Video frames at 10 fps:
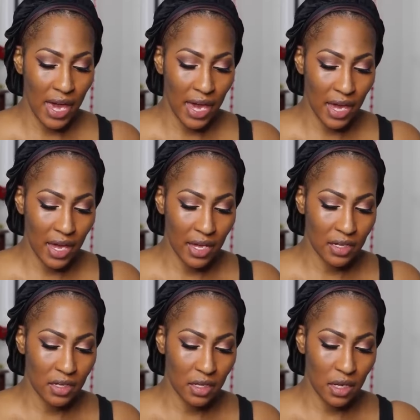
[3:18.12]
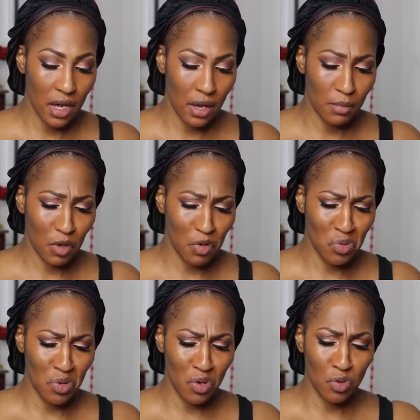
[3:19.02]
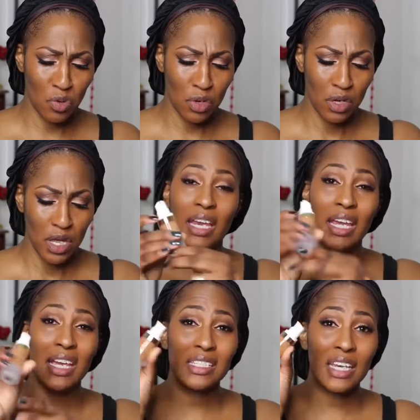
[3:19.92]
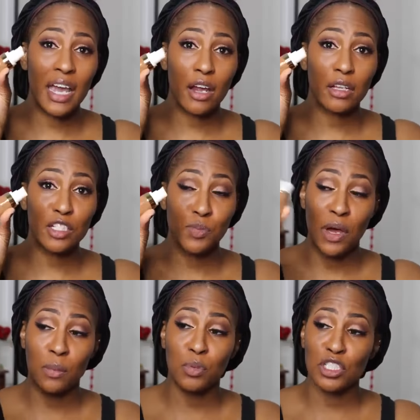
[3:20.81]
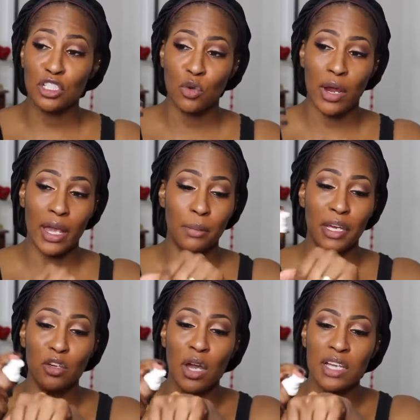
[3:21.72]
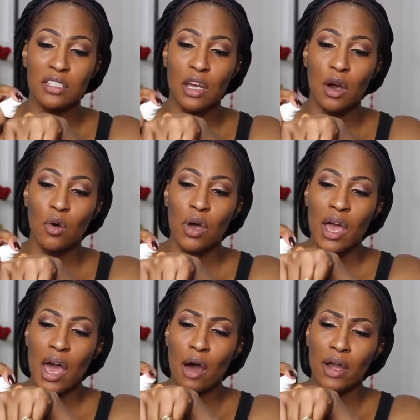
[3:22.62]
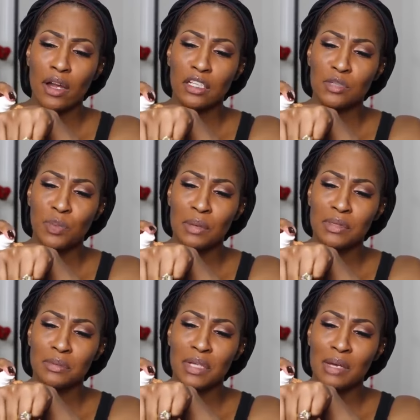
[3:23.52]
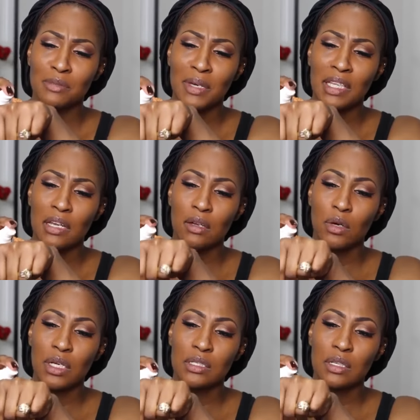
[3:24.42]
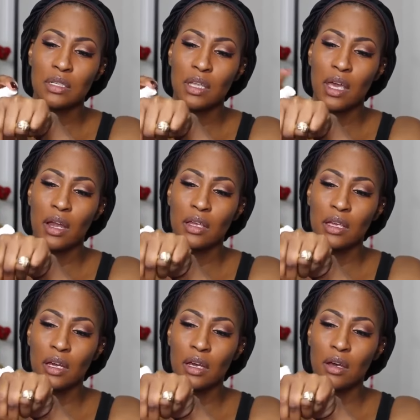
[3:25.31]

And, it is in an airless pump, which is great, but you guys know how airless pumps sometimes make that noise. There you